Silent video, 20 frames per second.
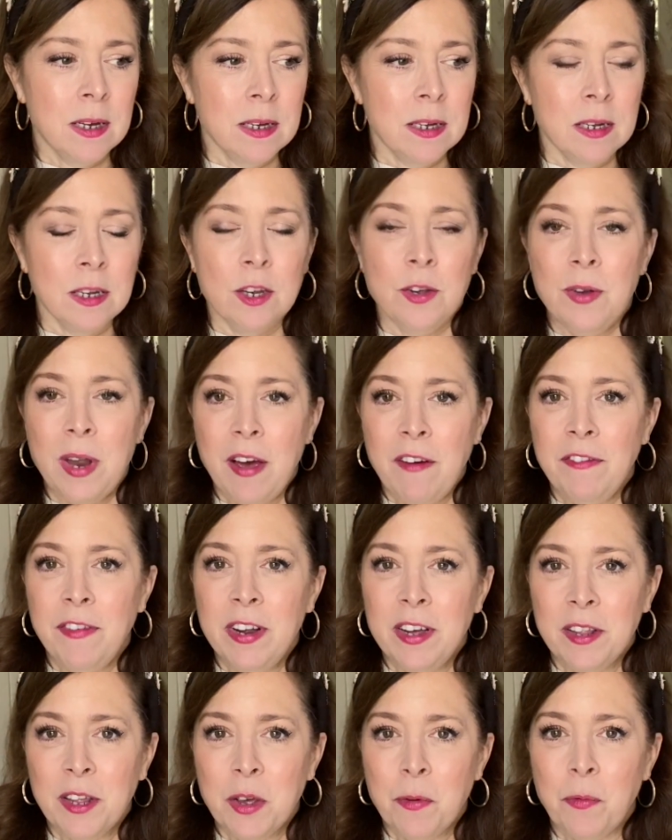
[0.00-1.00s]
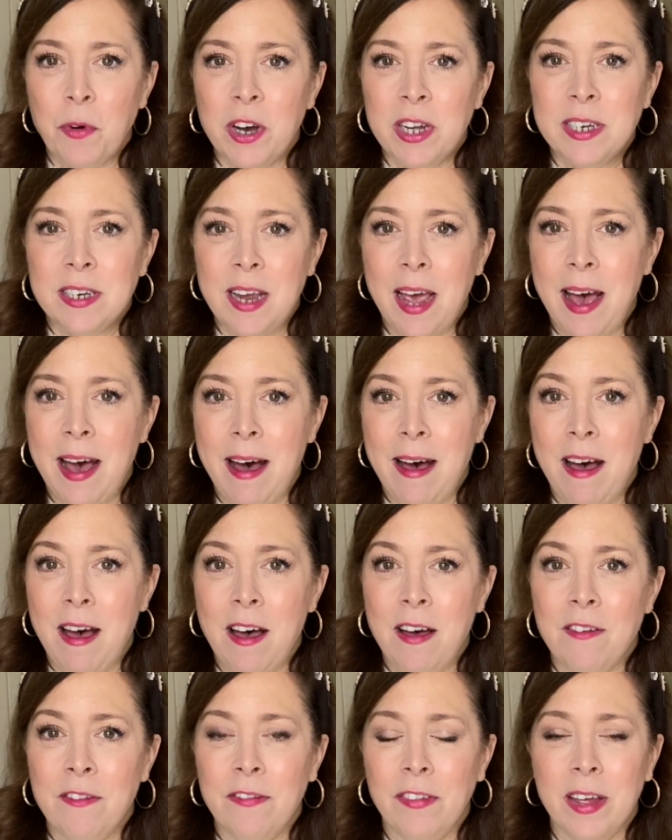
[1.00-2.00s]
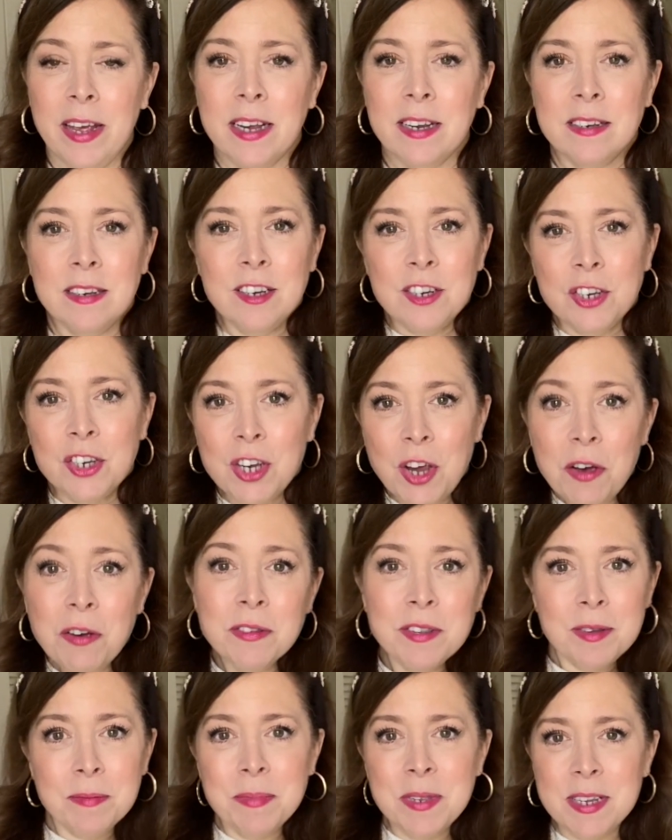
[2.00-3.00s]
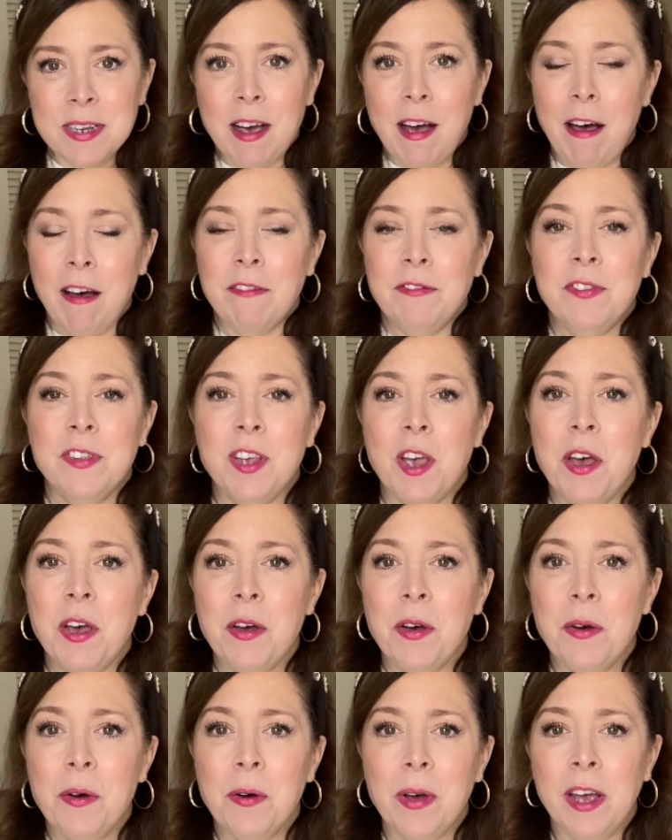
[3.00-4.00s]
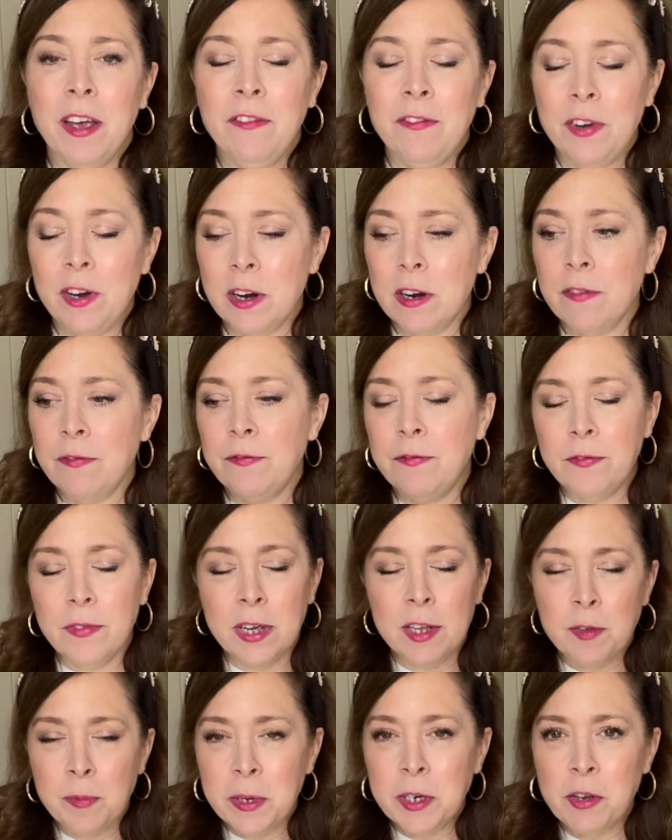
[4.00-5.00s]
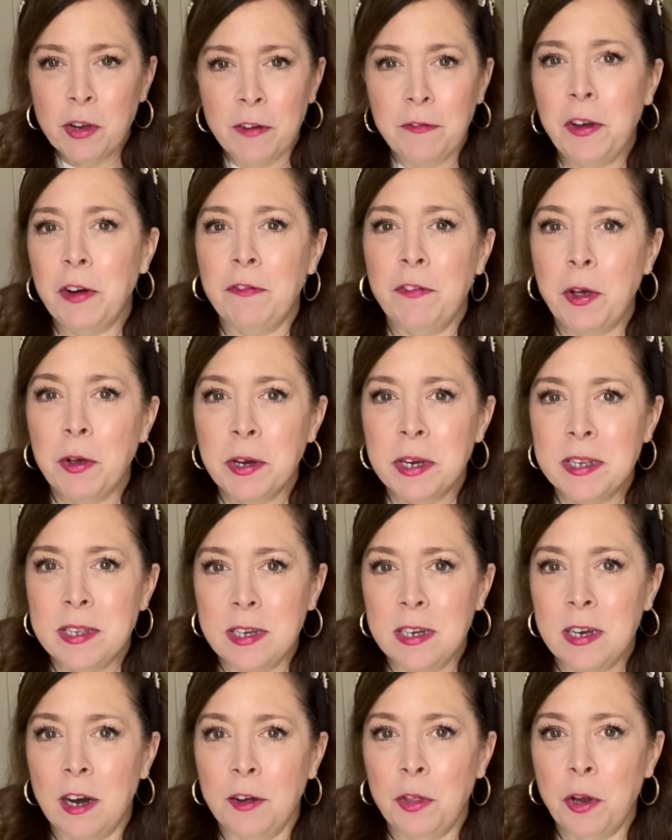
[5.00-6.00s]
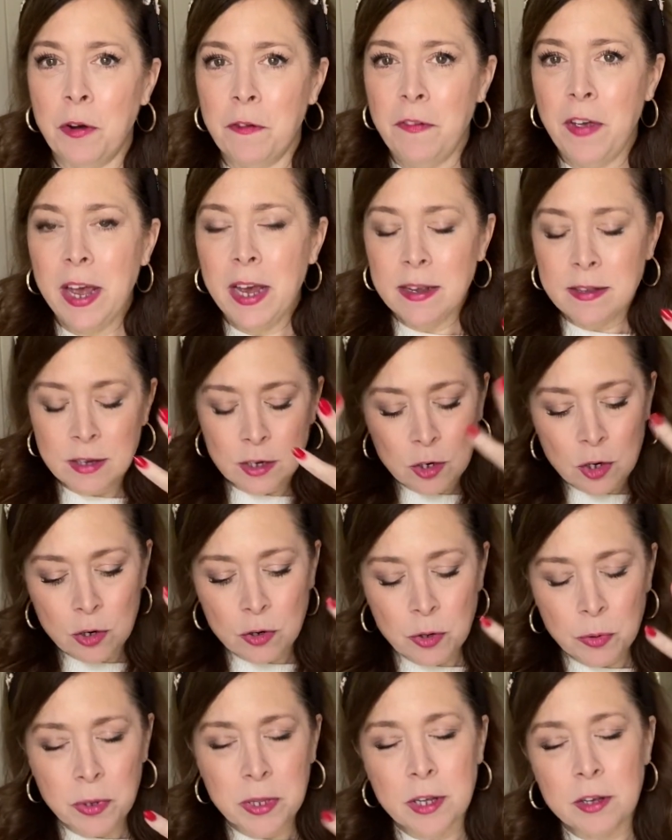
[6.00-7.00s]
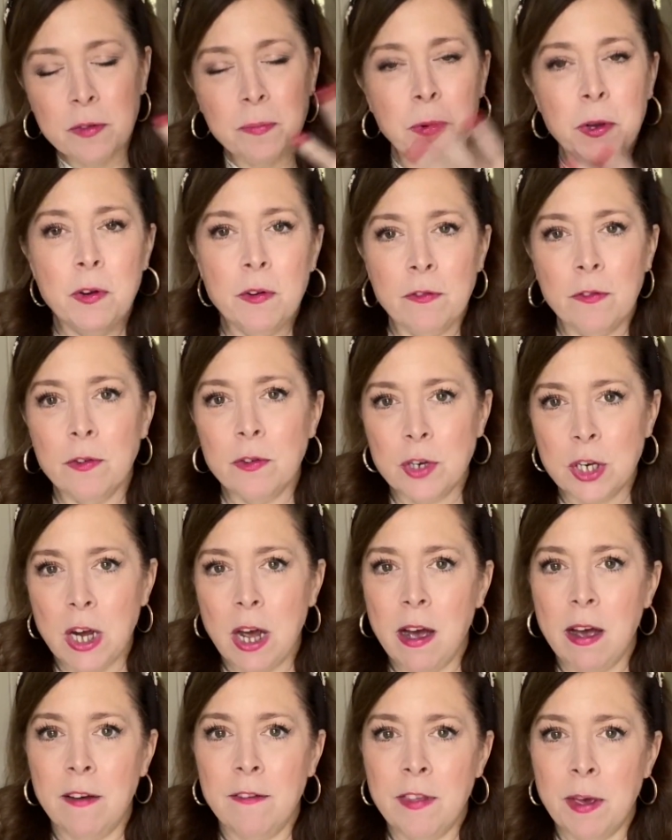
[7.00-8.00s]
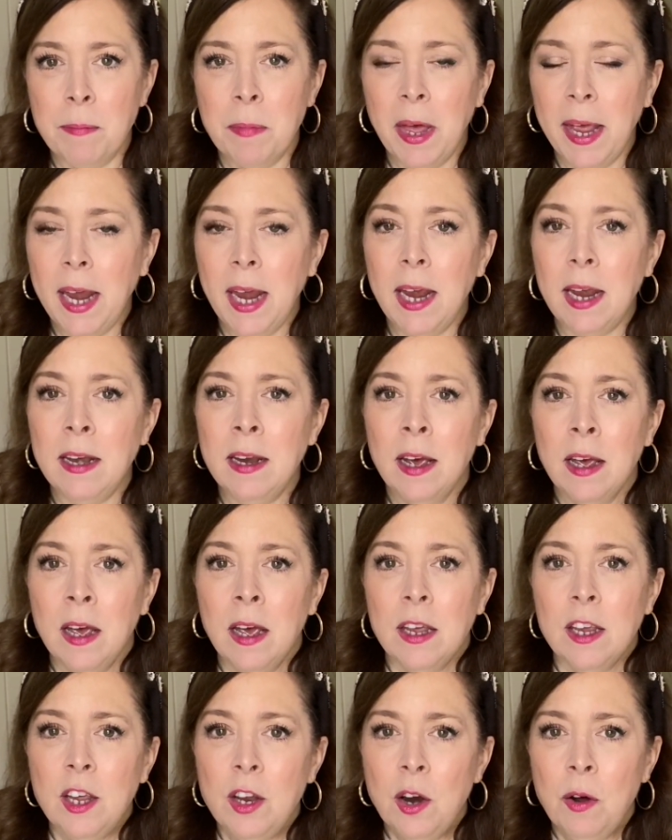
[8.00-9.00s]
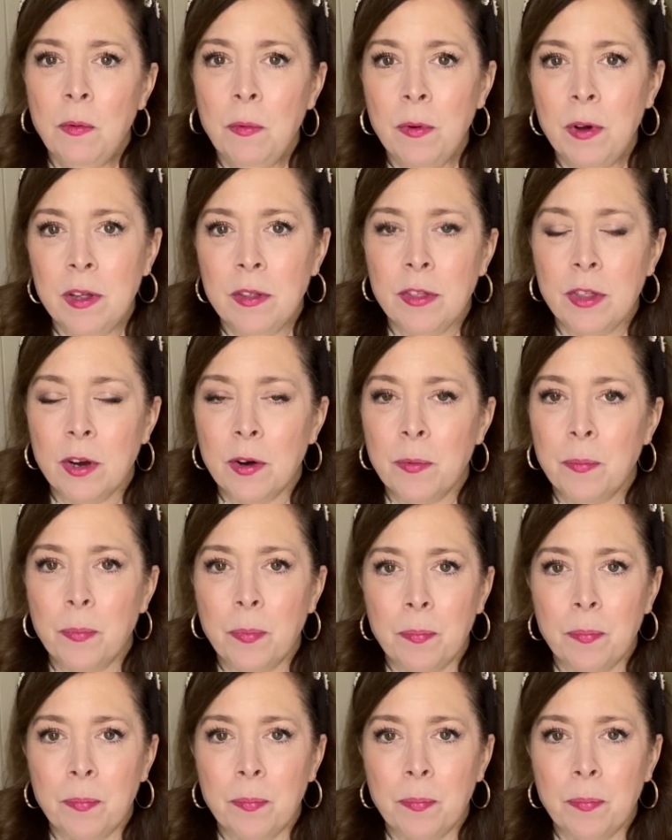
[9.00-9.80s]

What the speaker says: You definitely want to have, like, to show some stuff. So especially if you're focusing on their face and you're doing this beautiful shot of them laying, you don't want their